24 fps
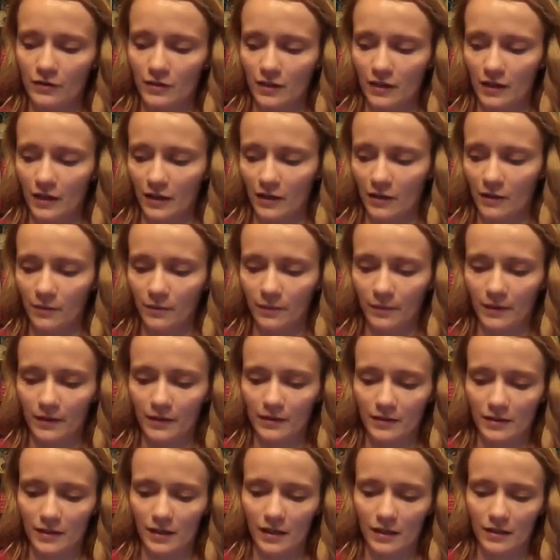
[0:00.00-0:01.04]
to help
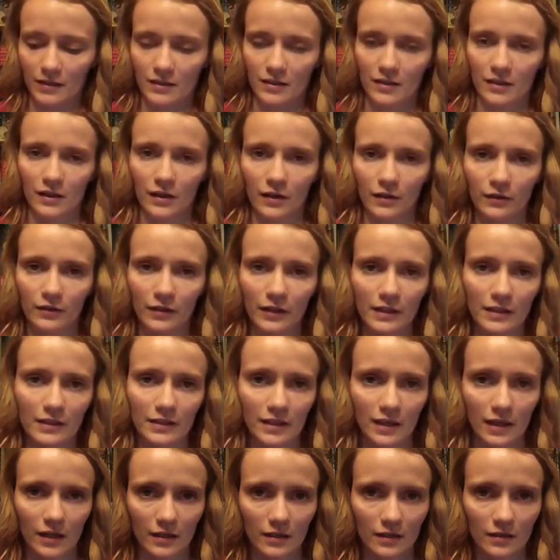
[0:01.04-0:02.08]
us get to know these
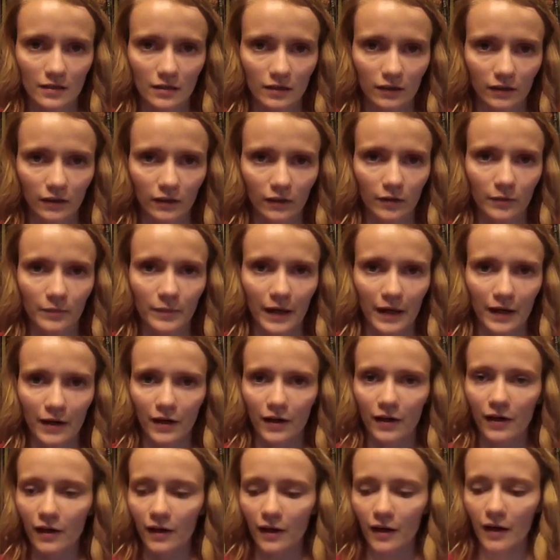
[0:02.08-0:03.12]
kids a little
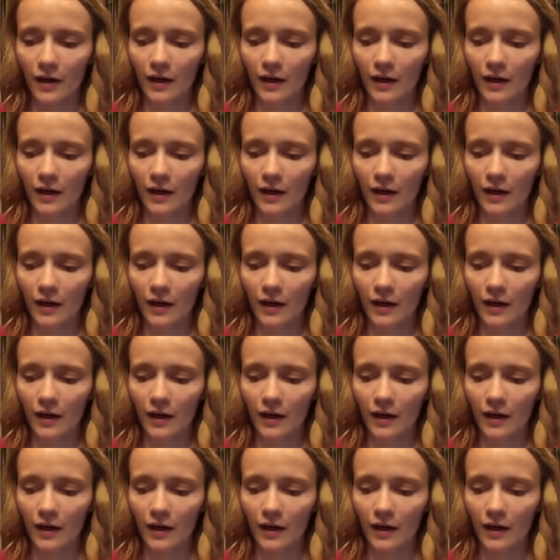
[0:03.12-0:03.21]
better,